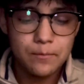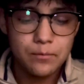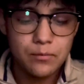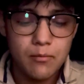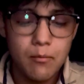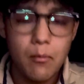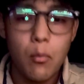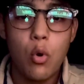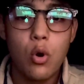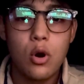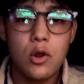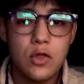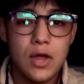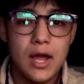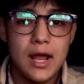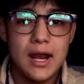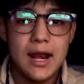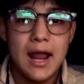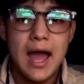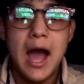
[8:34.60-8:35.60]
more
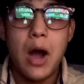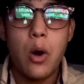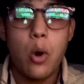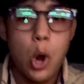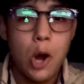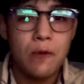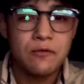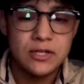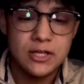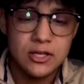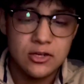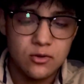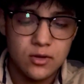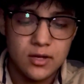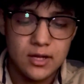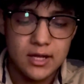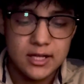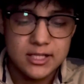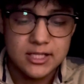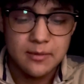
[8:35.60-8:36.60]
than how often you do
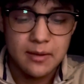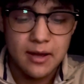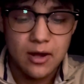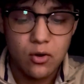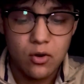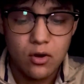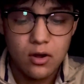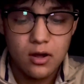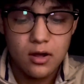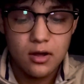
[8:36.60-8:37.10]
it. It's about